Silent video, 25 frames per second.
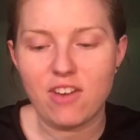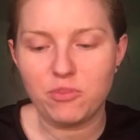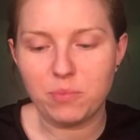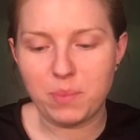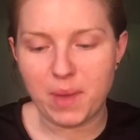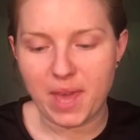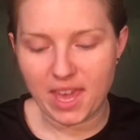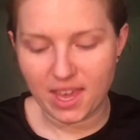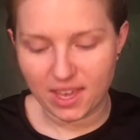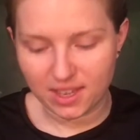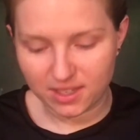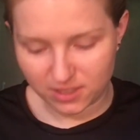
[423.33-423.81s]

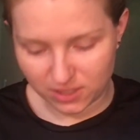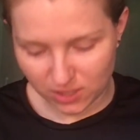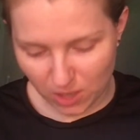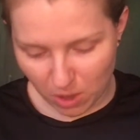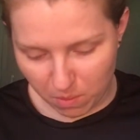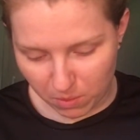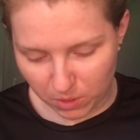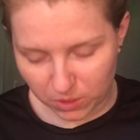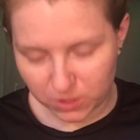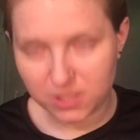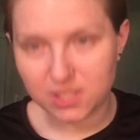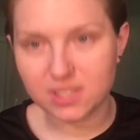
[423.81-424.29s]
pants
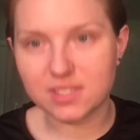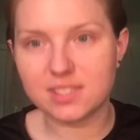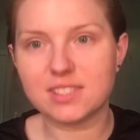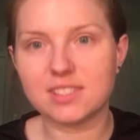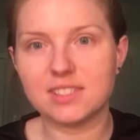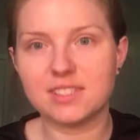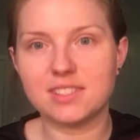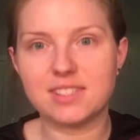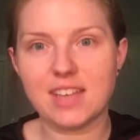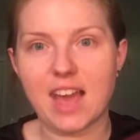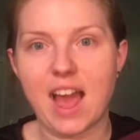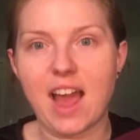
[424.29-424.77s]
almost this
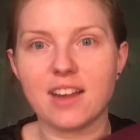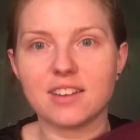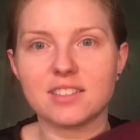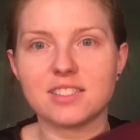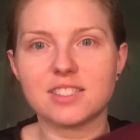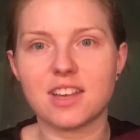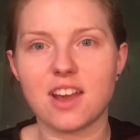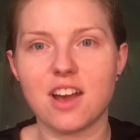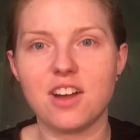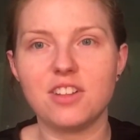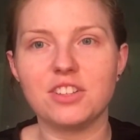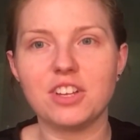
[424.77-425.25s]

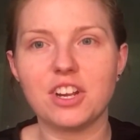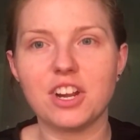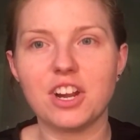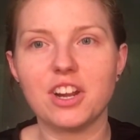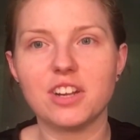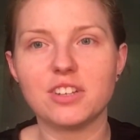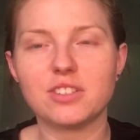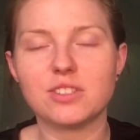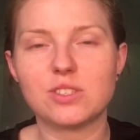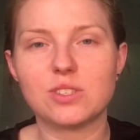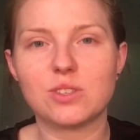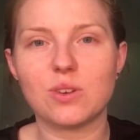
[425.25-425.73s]
exact
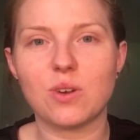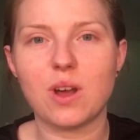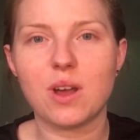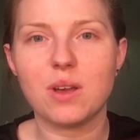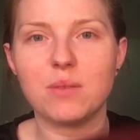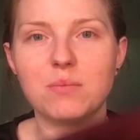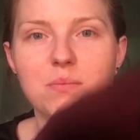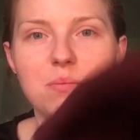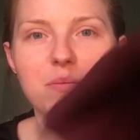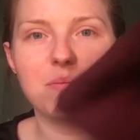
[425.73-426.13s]
color, so I